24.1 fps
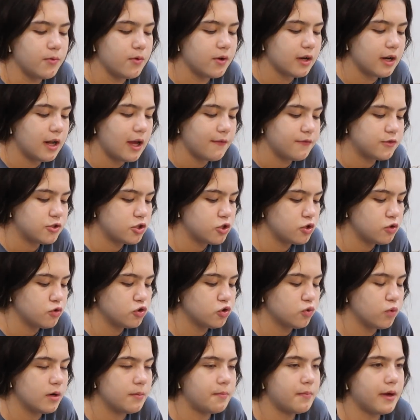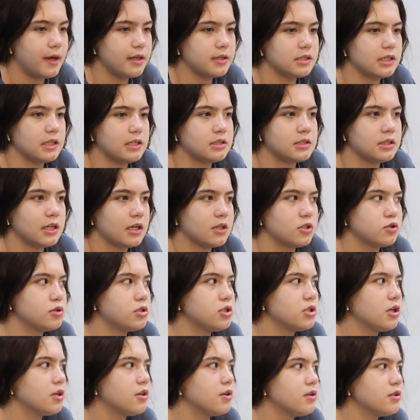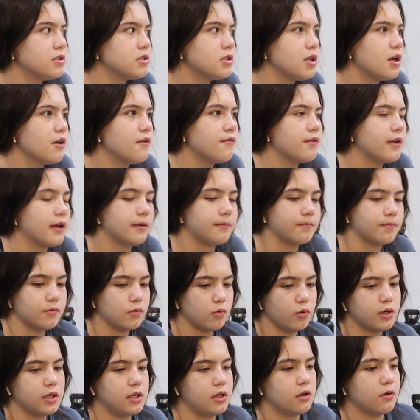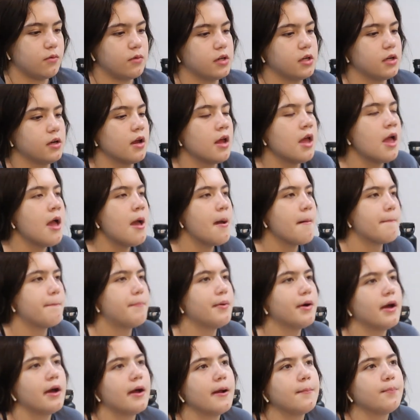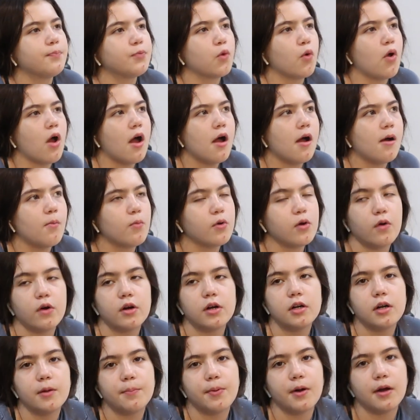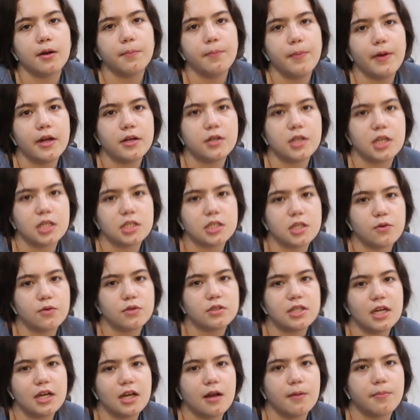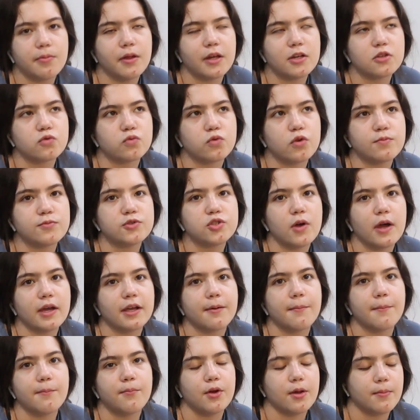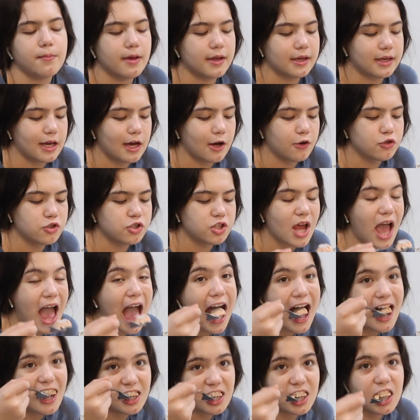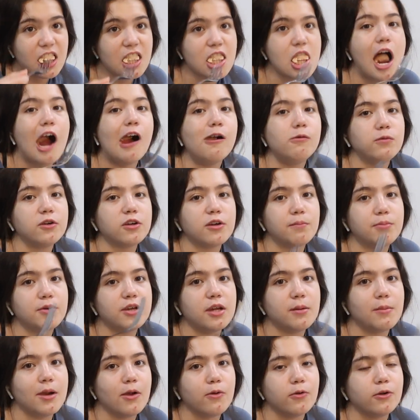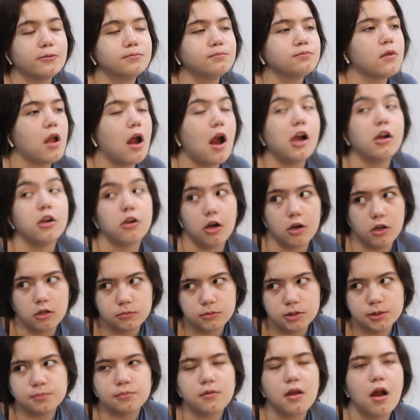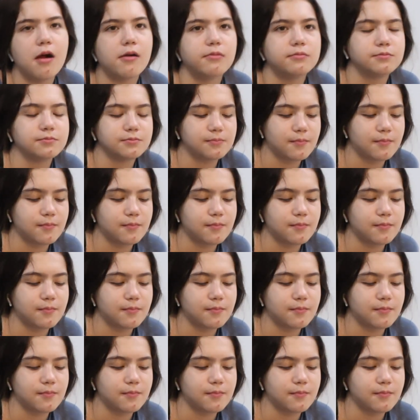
We were going to have two twin beds like next to each other and stuff. Like one here, one here. But we ordered a bunk bed because it would take up less room so I can bring my couch. And we can put it in my room, in our room.